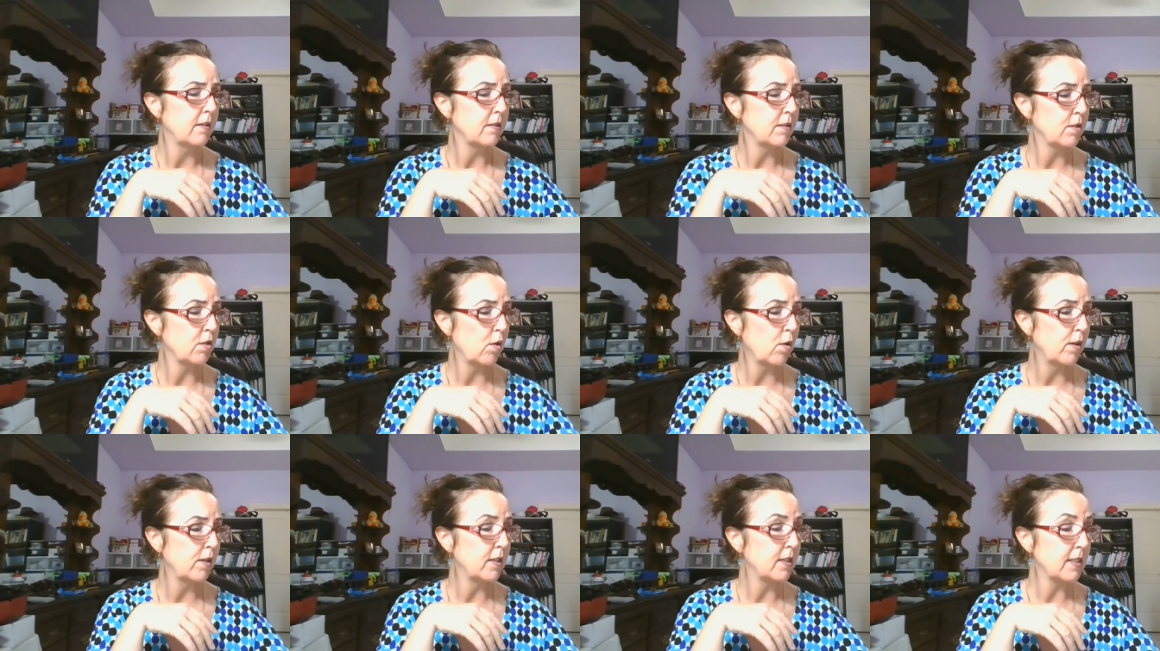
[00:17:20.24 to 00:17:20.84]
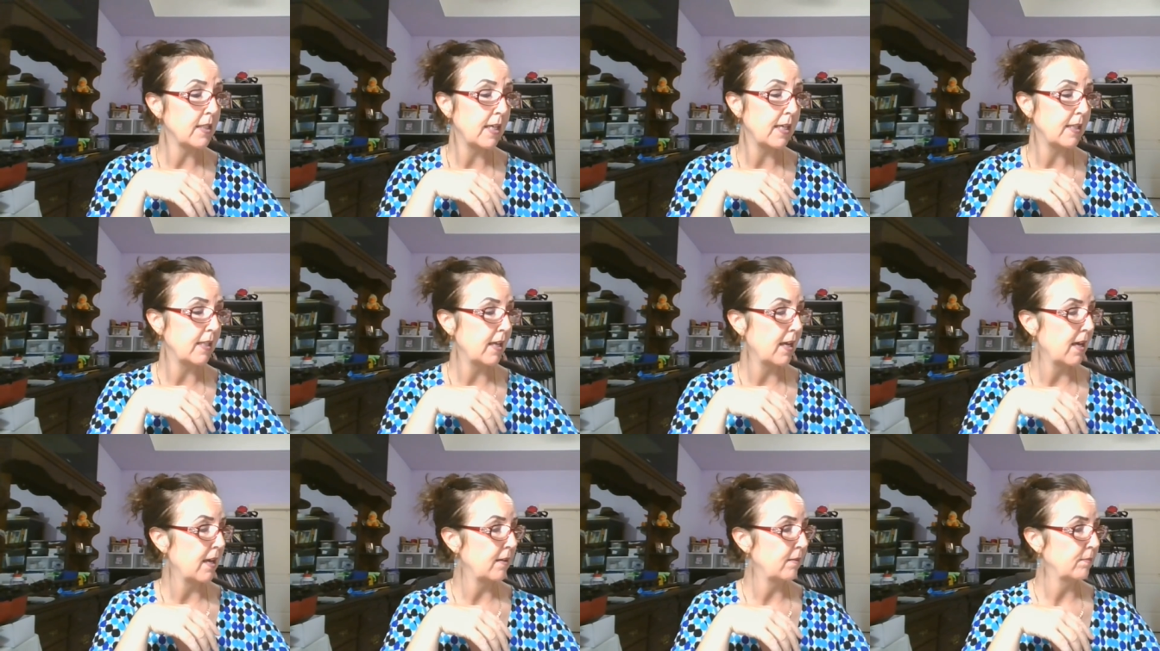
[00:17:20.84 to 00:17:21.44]
Sorry to say
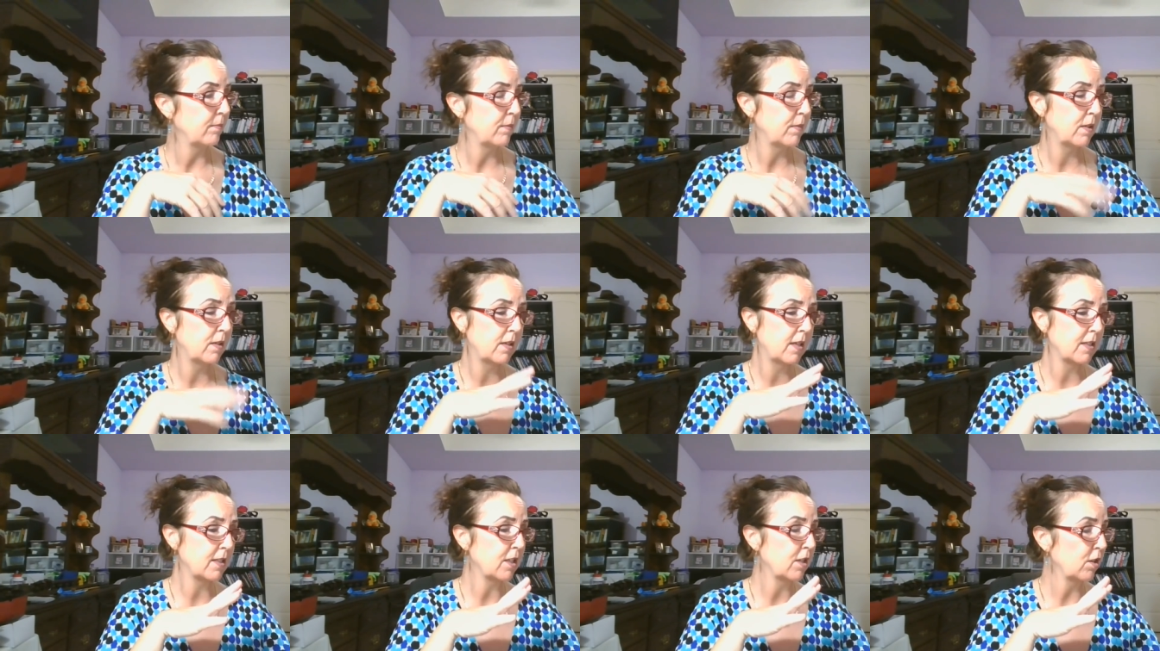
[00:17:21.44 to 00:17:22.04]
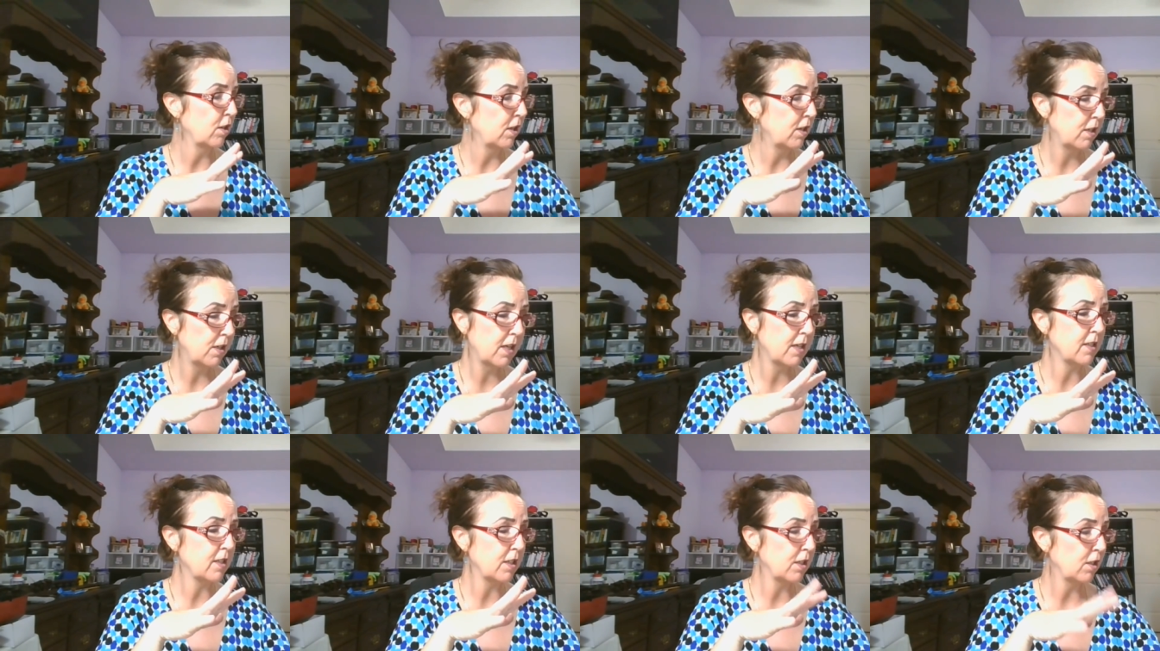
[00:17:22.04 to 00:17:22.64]
that. It doesn't it
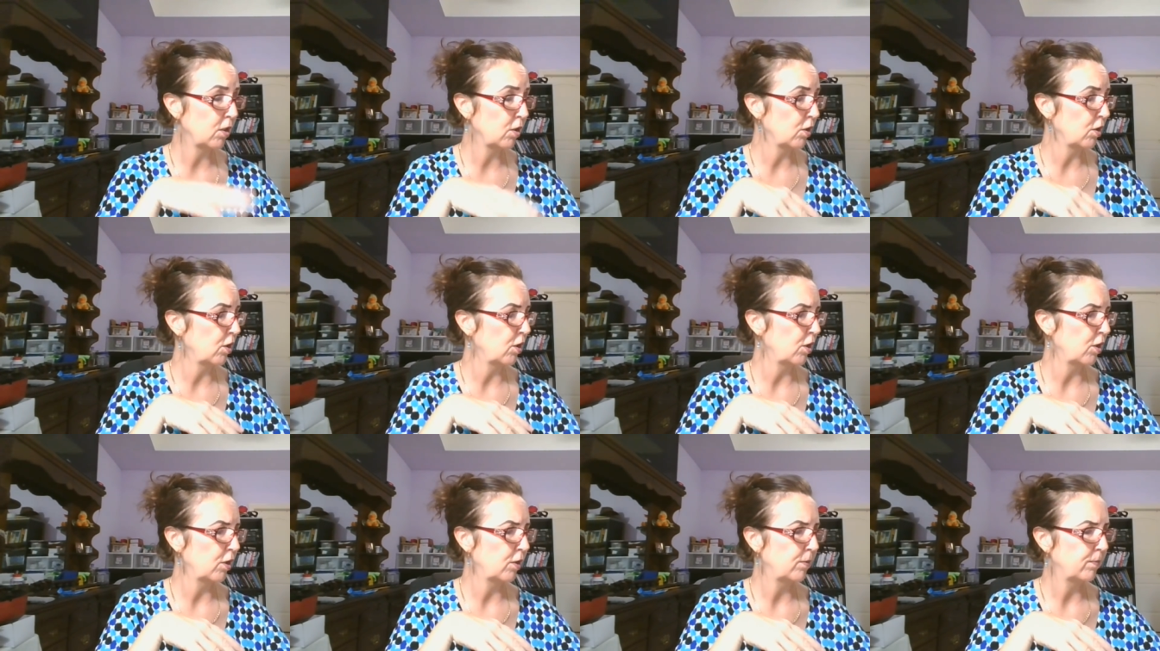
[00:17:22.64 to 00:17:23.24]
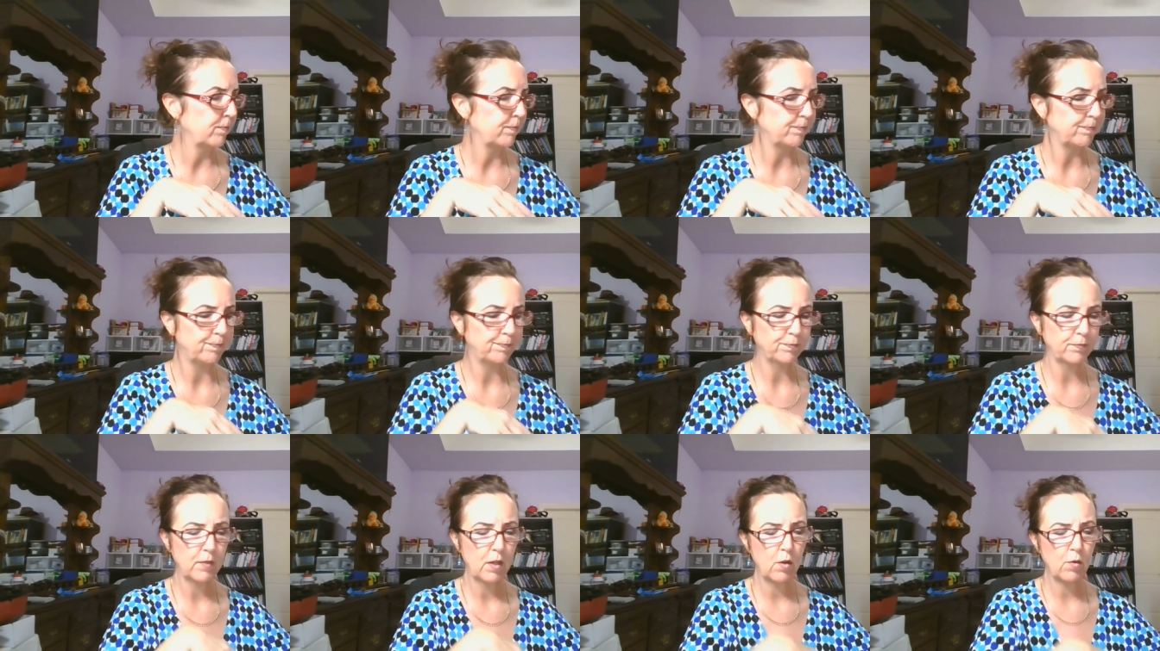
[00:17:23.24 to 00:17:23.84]
doesn't look good.
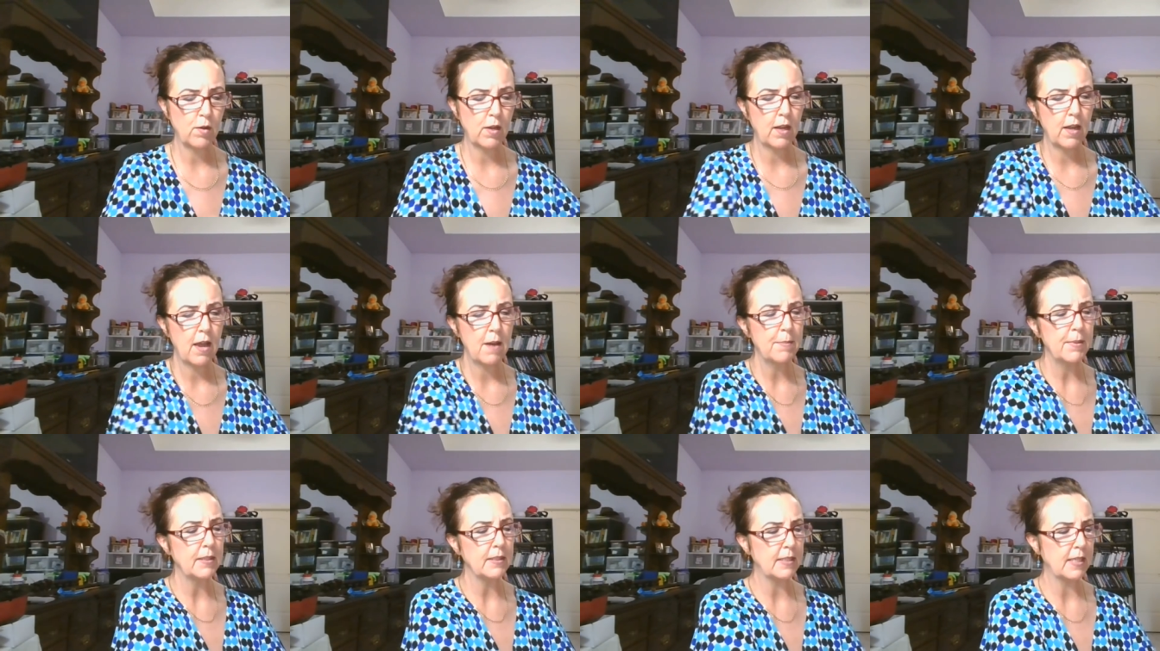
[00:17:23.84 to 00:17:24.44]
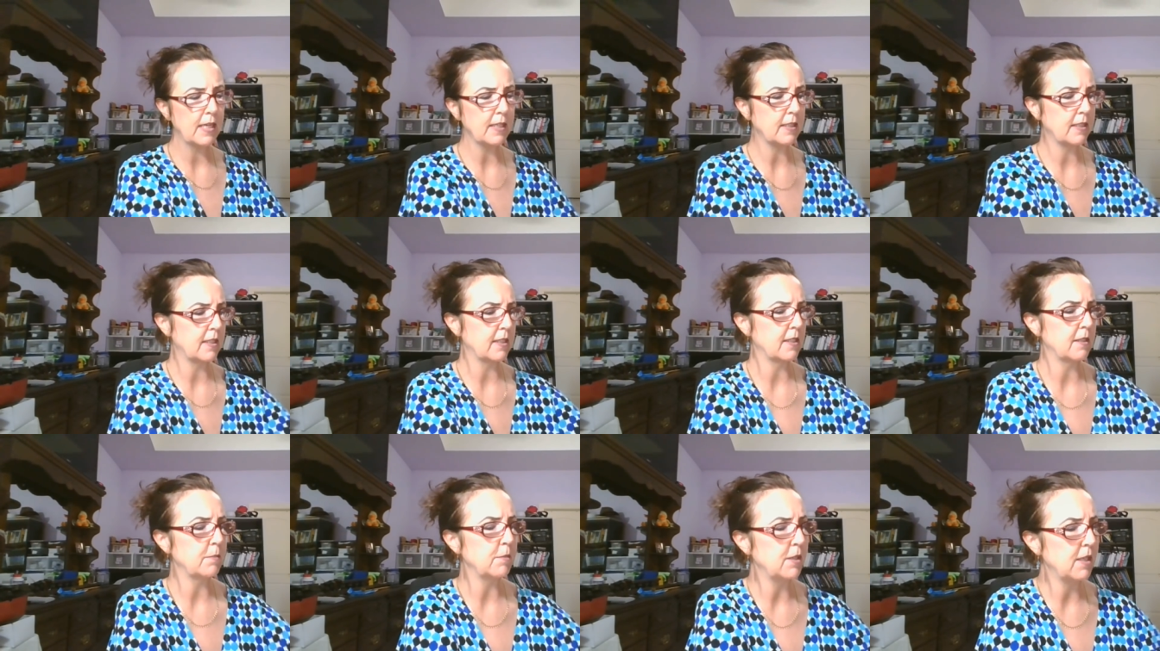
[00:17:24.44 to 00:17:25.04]
Okay, how about
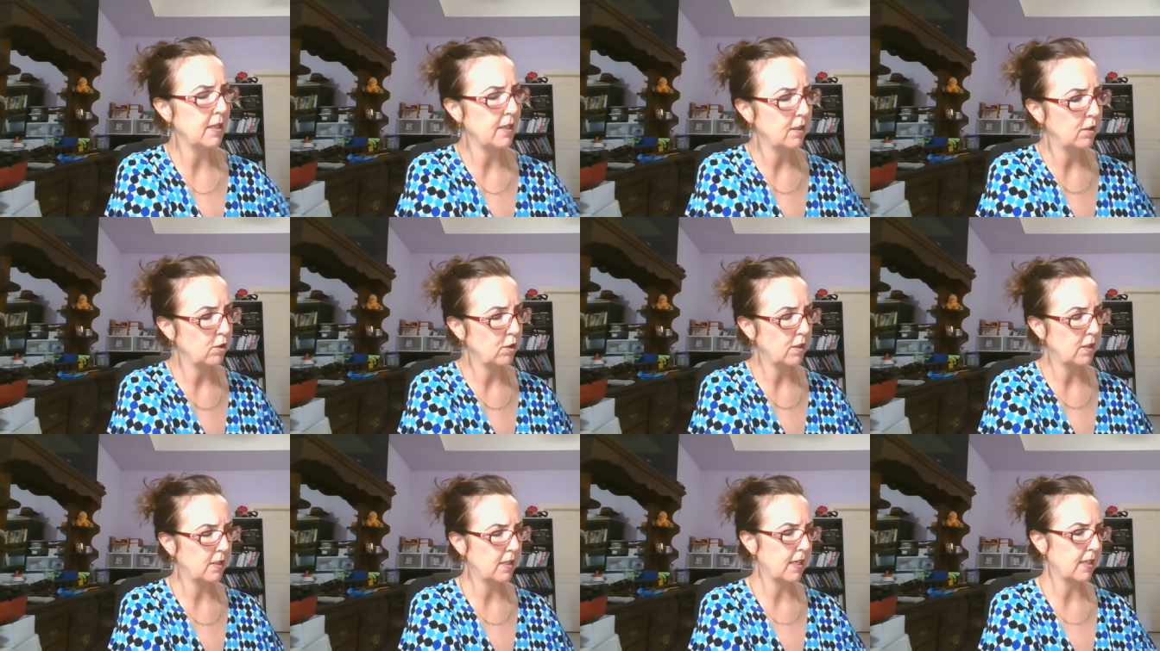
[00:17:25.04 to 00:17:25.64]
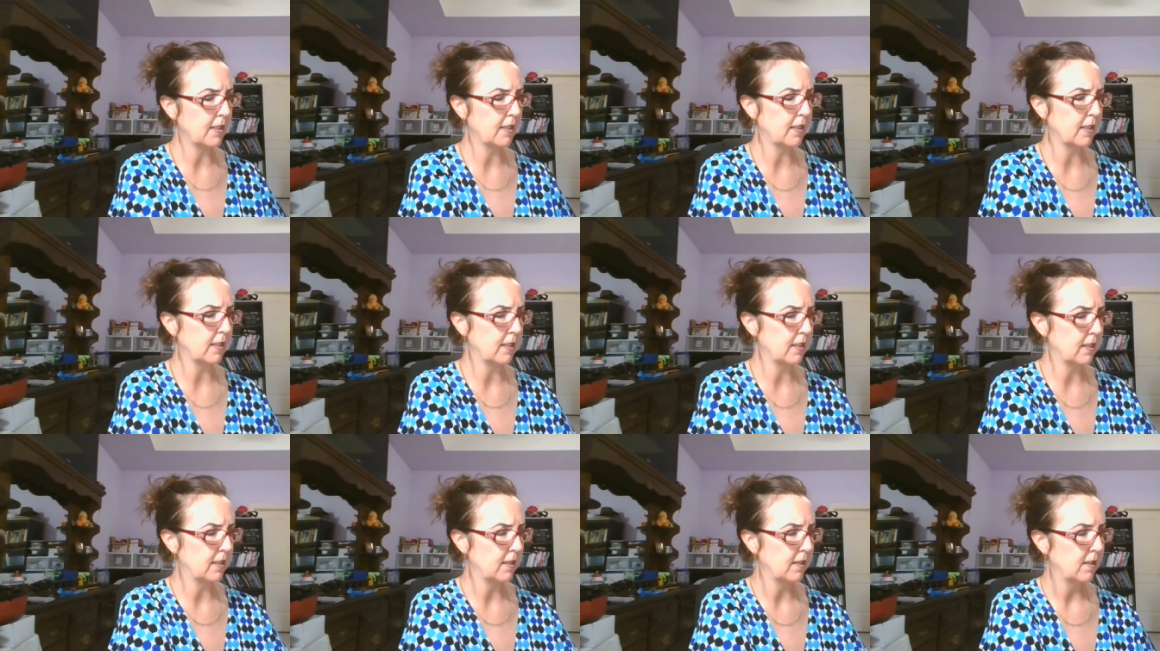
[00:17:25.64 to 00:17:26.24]
Texas? Let me take a look at
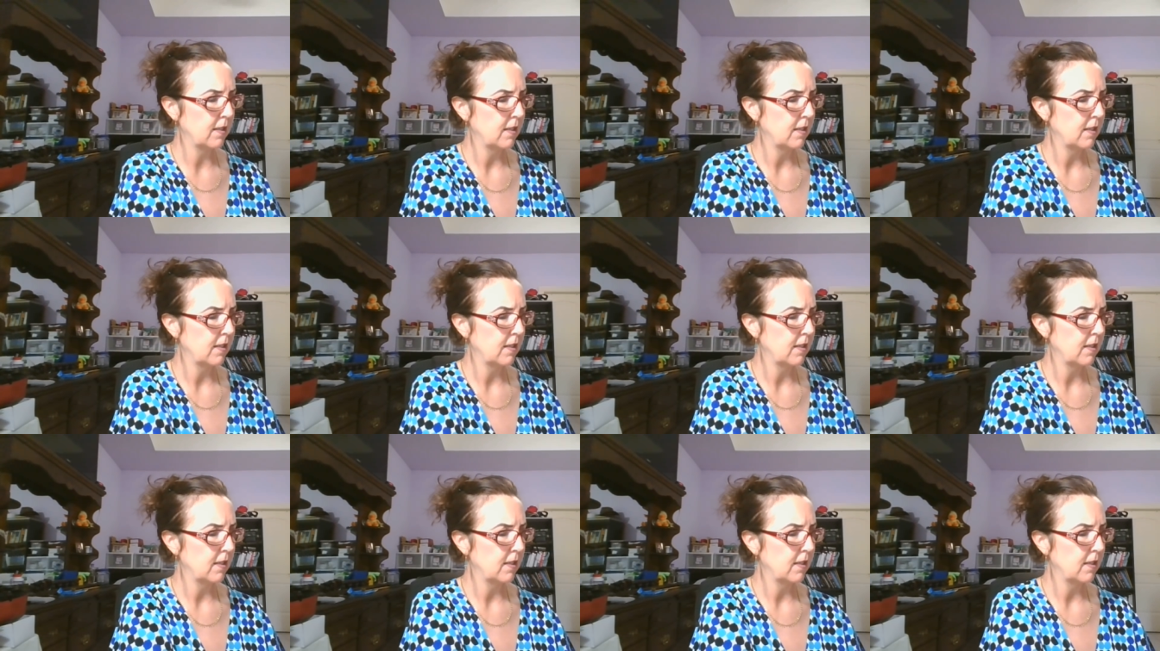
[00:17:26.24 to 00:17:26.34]
Texas.